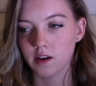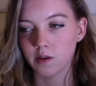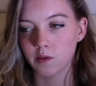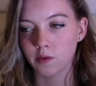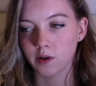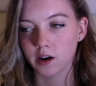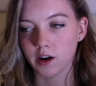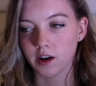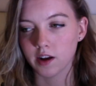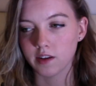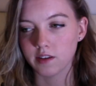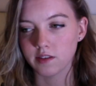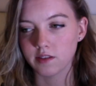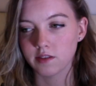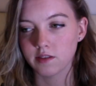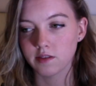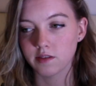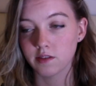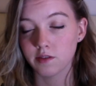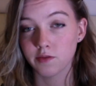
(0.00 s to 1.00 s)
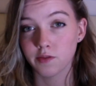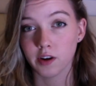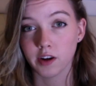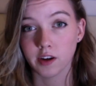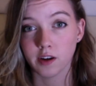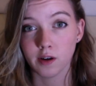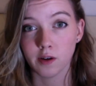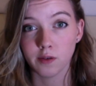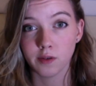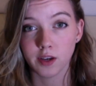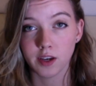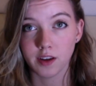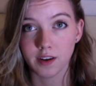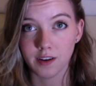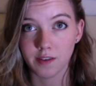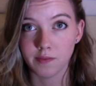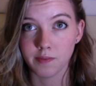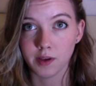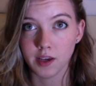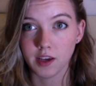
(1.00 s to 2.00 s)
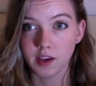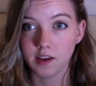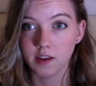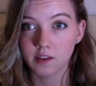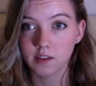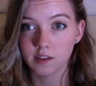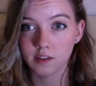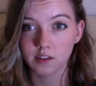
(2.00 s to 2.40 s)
whereas Franco, ENFP,